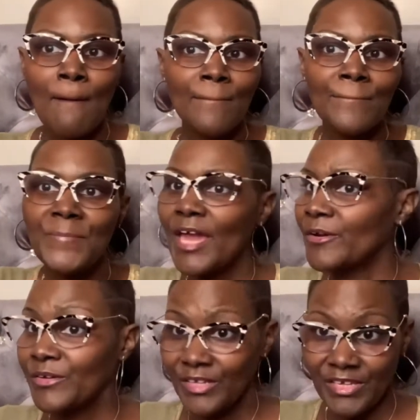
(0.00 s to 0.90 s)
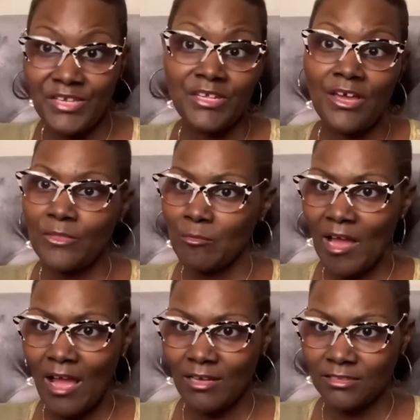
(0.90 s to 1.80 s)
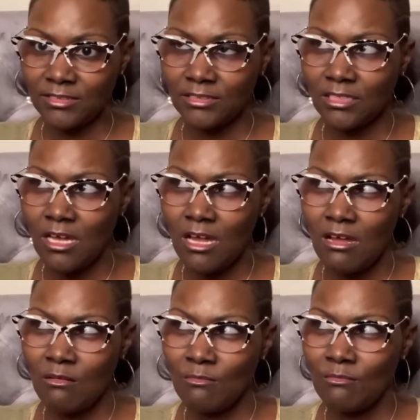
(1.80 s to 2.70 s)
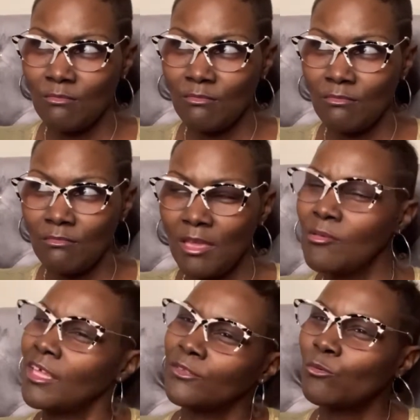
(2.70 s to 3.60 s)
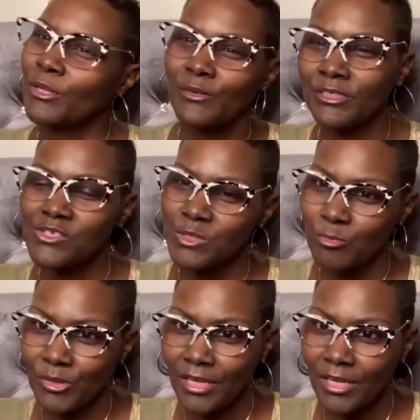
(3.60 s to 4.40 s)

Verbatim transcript: better than any other box. Um, Maybe like the winter and the spring.